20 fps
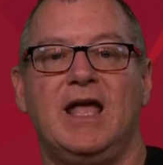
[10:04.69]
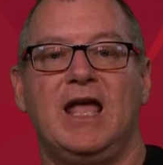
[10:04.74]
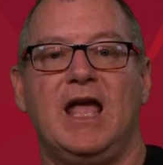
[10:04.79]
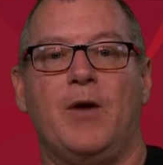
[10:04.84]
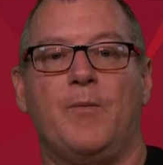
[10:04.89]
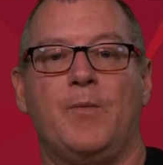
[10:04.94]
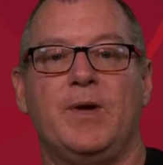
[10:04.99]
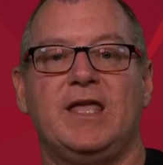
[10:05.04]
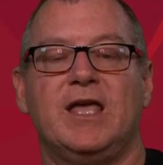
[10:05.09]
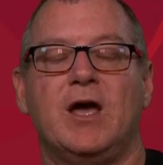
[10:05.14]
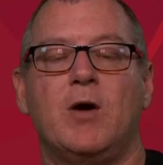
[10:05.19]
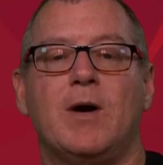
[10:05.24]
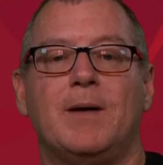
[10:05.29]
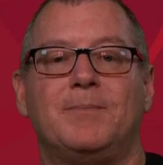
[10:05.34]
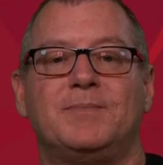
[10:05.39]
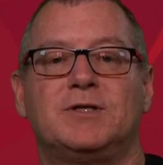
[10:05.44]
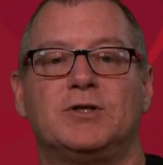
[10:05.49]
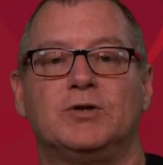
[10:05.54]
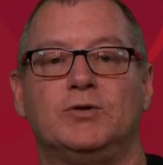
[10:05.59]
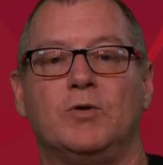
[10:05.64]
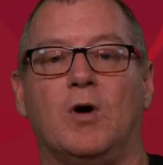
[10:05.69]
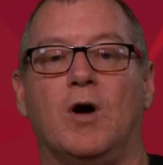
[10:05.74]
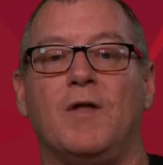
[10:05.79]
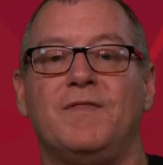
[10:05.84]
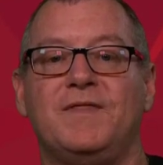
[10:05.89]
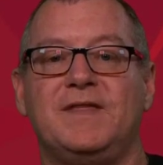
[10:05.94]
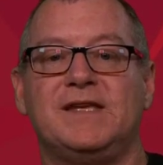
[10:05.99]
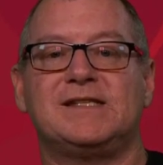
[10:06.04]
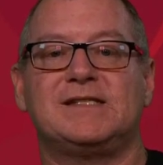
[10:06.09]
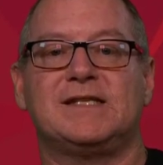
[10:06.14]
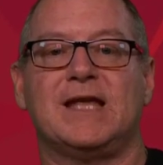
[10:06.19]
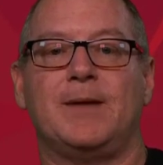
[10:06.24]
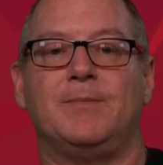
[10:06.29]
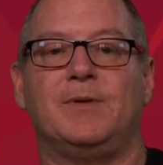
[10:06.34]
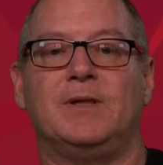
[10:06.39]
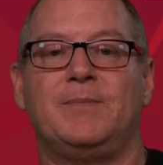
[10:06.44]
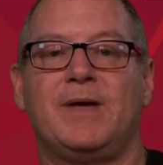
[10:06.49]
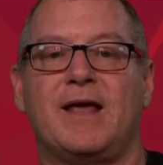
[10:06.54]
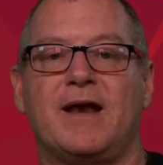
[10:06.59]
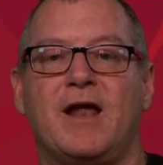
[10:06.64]
And we go up to, on this table,
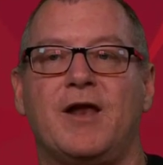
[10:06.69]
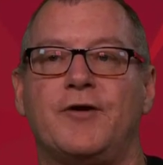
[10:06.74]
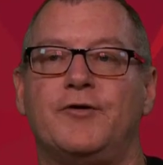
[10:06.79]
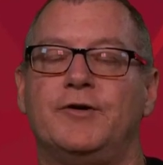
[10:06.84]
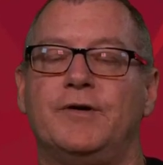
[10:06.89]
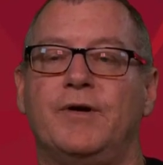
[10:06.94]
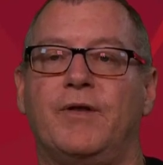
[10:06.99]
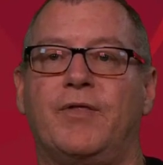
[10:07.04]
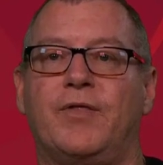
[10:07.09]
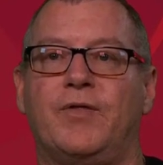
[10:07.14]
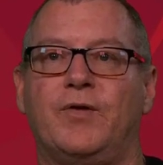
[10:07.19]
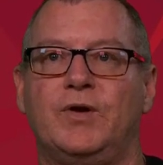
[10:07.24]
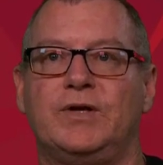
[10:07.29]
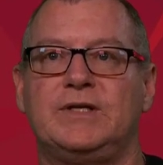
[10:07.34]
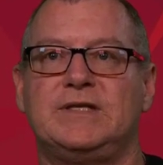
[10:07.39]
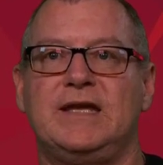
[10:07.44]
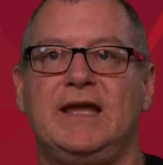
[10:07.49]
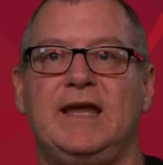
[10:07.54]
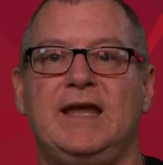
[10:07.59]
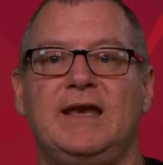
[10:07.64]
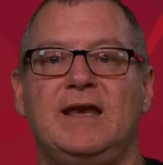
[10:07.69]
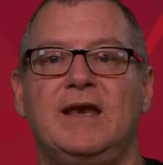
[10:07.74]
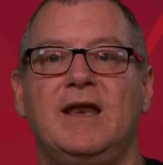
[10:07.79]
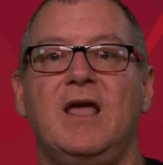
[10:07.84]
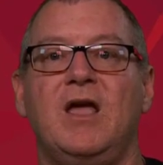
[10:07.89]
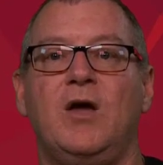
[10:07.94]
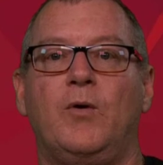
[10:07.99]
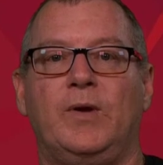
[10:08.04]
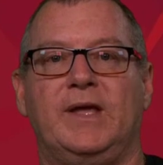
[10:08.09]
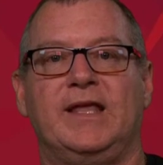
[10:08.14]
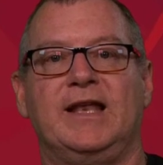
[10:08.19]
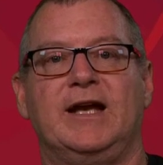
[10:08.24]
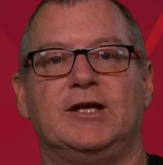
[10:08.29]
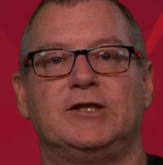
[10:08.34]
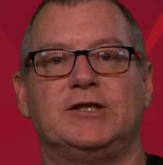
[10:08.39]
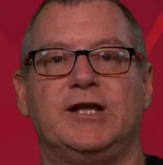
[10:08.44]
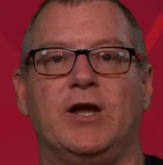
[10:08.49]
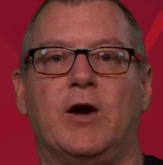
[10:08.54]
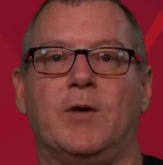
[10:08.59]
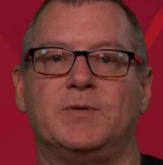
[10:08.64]
about 113. We can
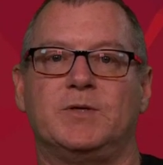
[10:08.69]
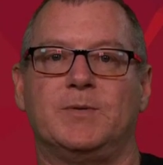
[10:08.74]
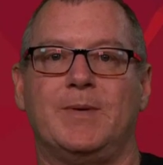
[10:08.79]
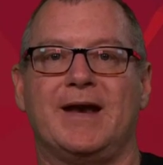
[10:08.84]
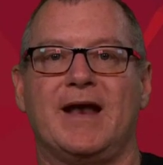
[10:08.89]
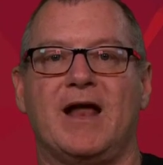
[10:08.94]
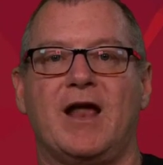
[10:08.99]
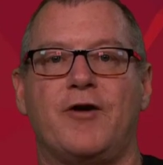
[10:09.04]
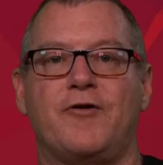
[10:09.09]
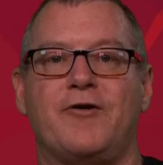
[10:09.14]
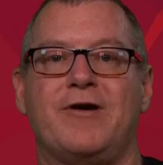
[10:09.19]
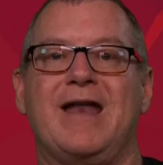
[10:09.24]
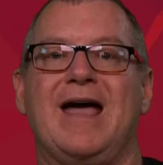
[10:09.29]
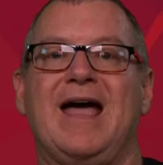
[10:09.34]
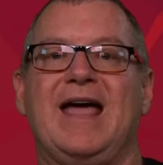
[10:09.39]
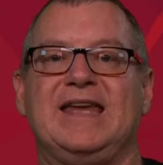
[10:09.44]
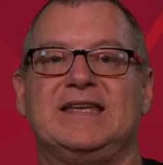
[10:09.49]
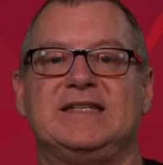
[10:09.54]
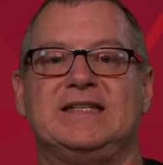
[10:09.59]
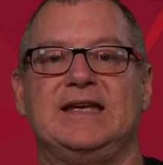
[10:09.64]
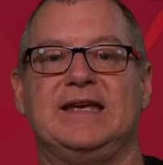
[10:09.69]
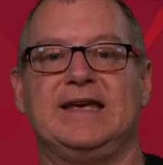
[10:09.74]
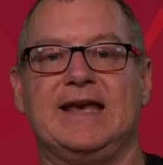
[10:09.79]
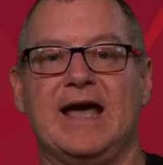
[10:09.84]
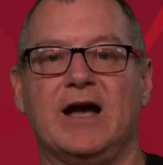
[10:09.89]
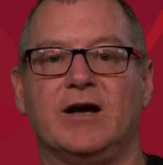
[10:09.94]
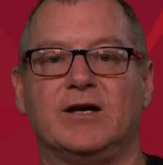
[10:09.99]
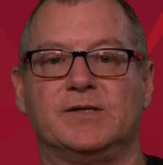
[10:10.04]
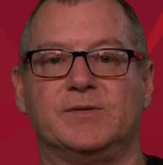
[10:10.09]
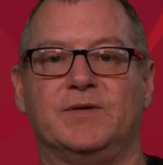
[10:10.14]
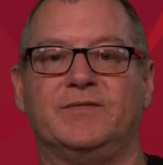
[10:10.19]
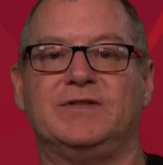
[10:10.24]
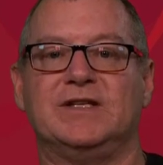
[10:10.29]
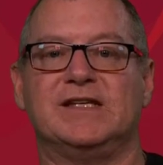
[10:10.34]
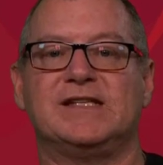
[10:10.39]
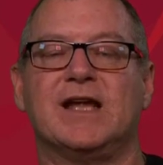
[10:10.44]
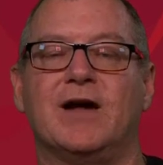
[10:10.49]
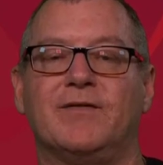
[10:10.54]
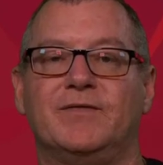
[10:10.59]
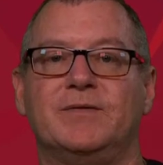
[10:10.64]
actually go up to about 118 now because we've
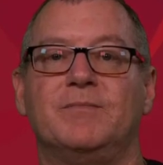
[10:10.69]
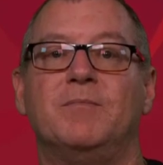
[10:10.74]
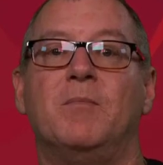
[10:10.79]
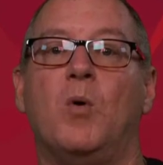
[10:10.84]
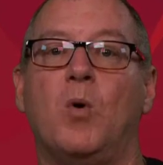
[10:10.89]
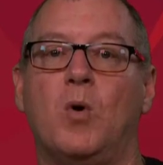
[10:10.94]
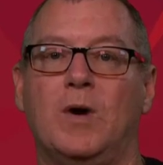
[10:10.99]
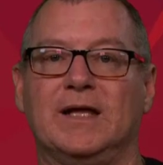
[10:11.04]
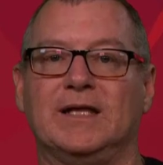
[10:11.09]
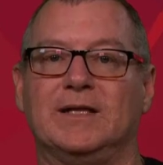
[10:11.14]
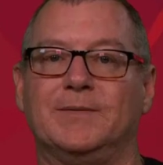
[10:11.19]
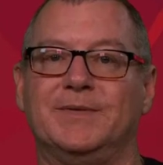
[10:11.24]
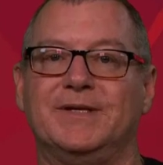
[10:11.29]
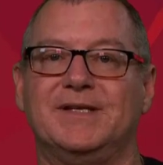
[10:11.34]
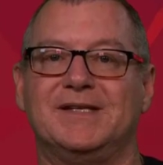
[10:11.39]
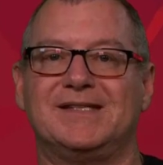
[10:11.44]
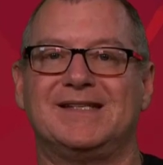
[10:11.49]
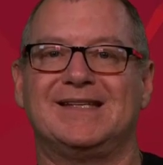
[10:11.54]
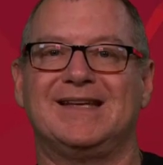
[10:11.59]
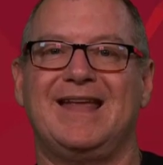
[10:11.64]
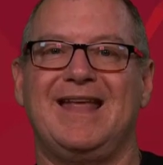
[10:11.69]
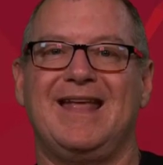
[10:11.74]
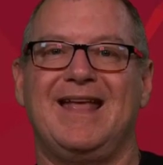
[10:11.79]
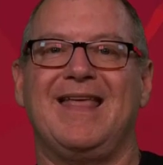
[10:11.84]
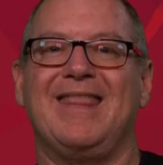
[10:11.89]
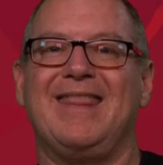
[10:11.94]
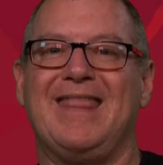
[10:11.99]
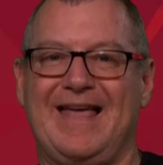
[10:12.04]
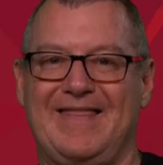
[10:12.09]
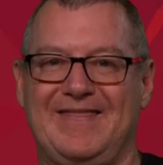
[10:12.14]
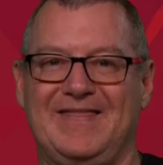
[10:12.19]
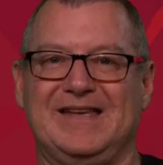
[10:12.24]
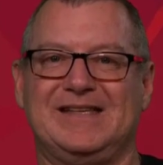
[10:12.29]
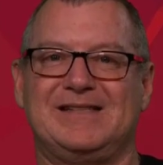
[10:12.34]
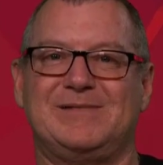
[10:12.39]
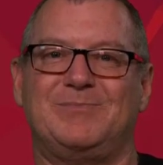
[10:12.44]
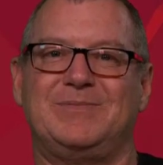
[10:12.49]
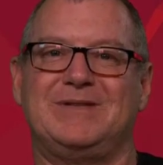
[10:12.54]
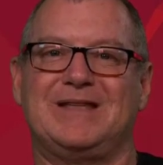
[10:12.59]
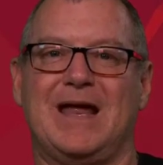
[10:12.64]
discovered more elements than this
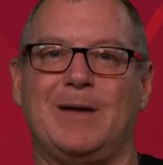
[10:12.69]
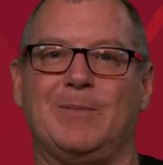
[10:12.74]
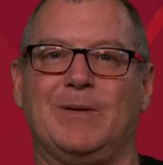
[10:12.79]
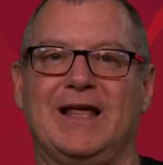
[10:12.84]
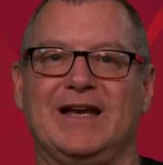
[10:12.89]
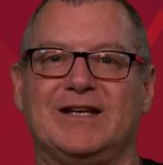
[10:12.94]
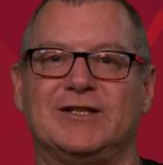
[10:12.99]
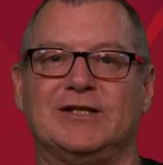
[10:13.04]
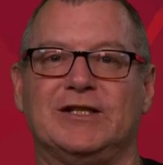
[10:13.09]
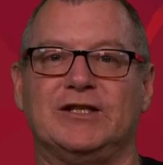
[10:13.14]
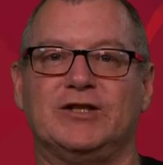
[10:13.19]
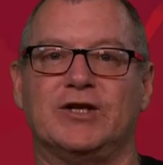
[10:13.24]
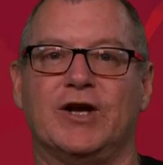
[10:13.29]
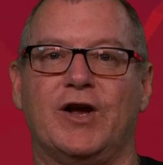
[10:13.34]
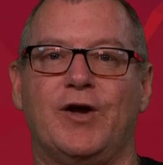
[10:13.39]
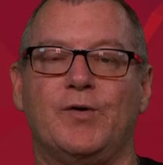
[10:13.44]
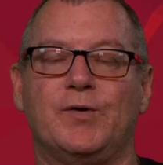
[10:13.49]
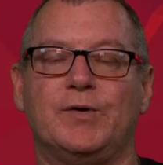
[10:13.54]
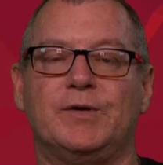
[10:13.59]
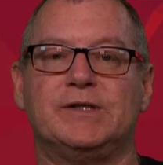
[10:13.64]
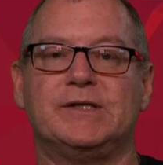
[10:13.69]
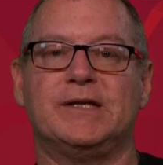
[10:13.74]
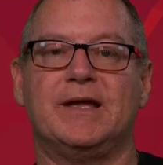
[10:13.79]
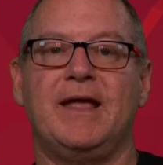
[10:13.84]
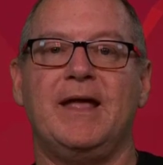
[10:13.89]
table actually shows.